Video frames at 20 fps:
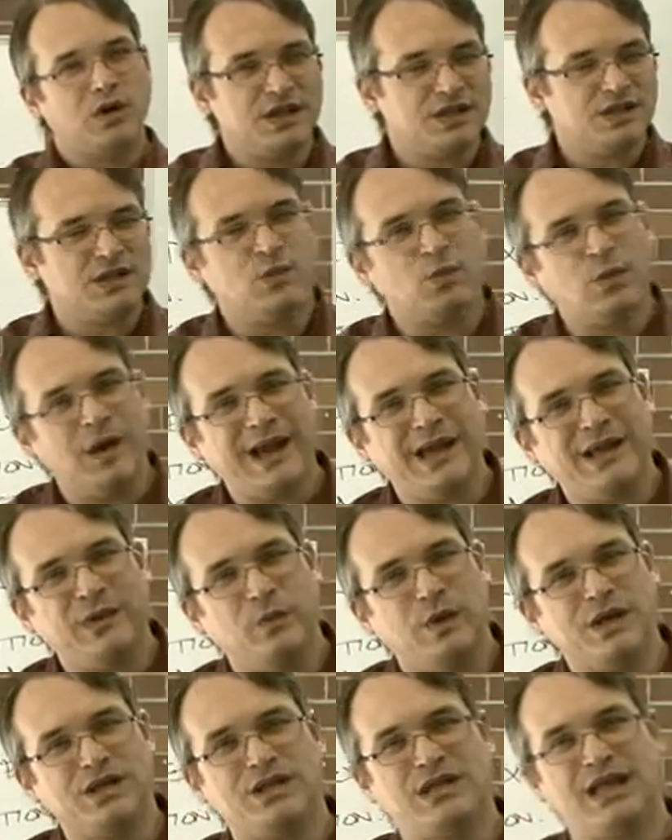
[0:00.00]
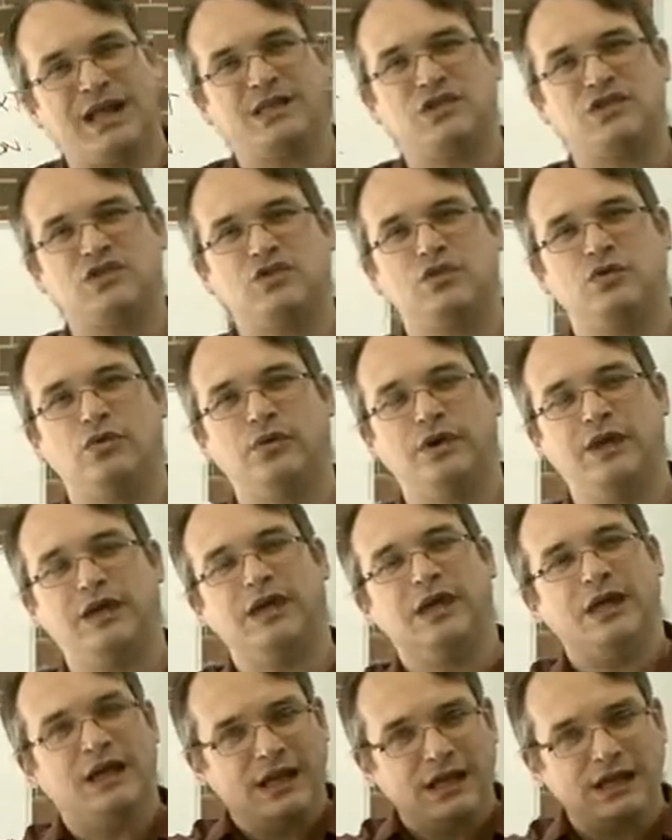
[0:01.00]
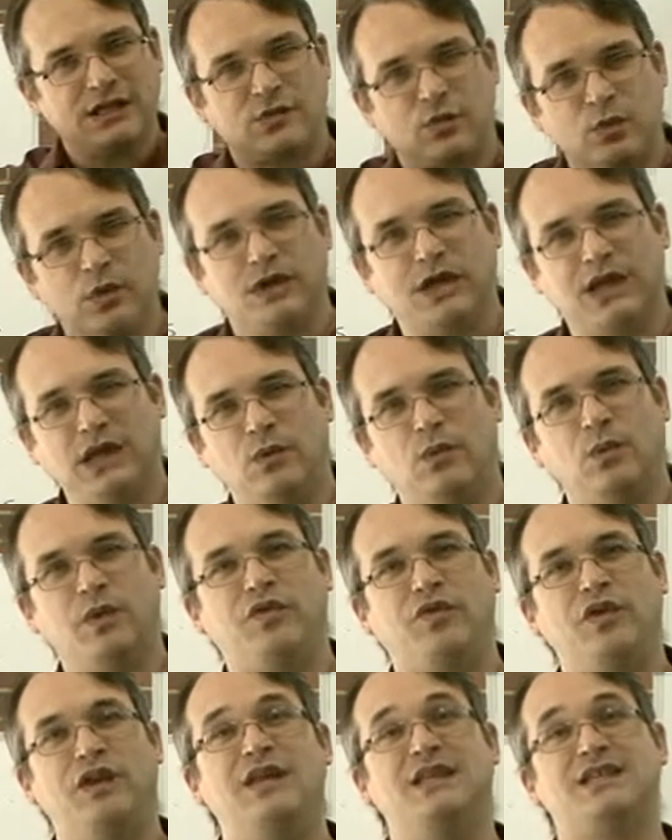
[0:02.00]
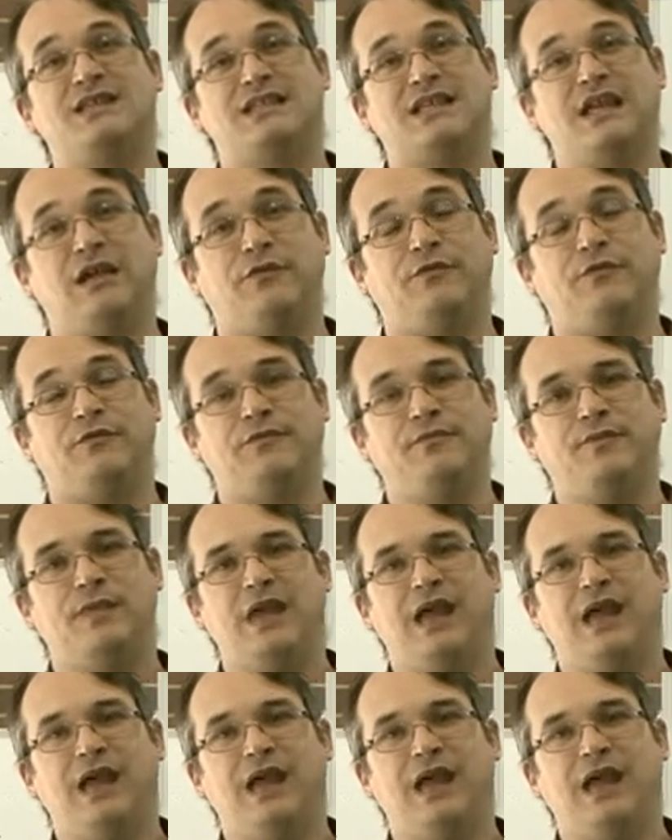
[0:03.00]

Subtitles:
is the way in which that story is working within itself?